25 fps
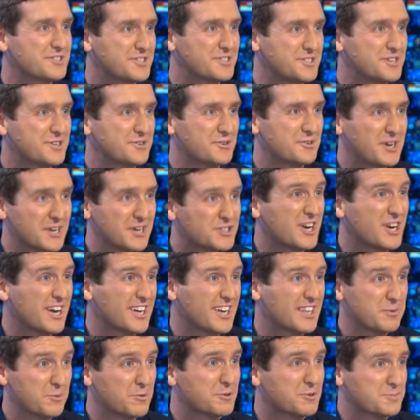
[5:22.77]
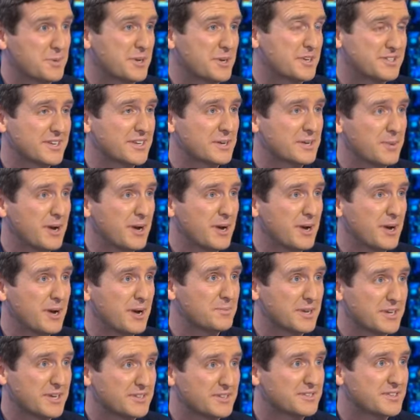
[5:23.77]
to check that what's being said about
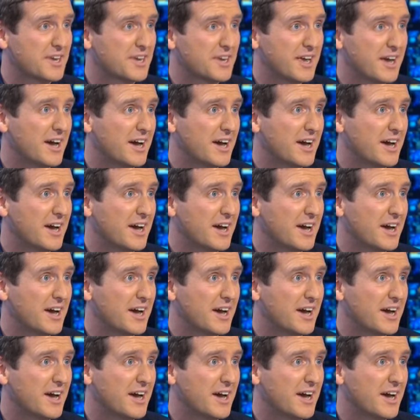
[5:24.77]
them is